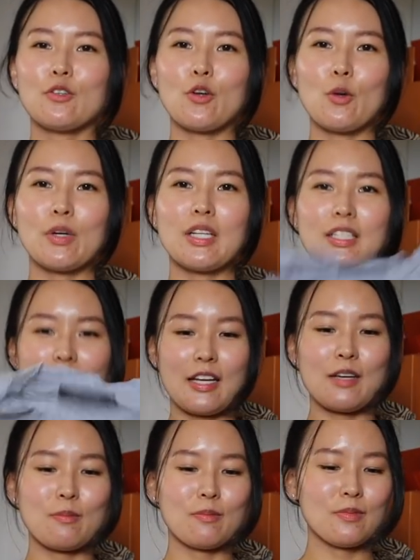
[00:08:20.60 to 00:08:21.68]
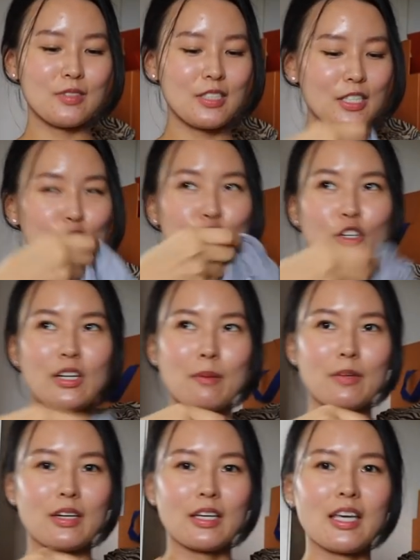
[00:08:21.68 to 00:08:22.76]
nobody denim t-shirt
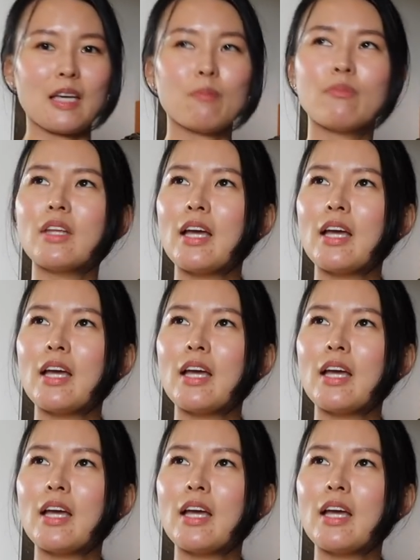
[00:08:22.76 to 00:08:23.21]
I'm gonna keep.